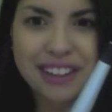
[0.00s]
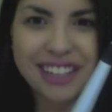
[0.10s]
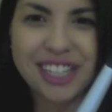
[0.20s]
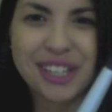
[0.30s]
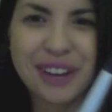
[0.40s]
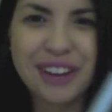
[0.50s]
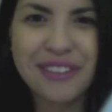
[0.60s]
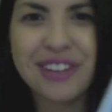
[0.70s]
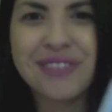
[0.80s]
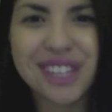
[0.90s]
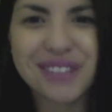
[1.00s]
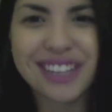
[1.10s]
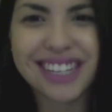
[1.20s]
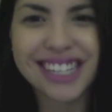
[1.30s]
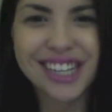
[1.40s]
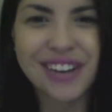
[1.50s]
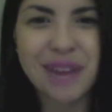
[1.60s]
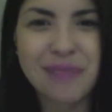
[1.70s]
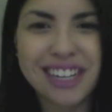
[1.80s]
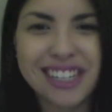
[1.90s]
looks whenever I'm done with it. So
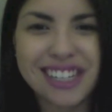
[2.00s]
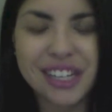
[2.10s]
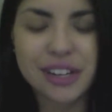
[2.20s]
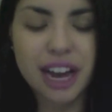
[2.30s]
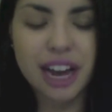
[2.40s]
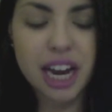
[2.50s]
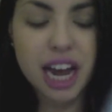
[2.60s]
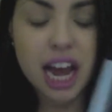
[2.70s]
I might just do that.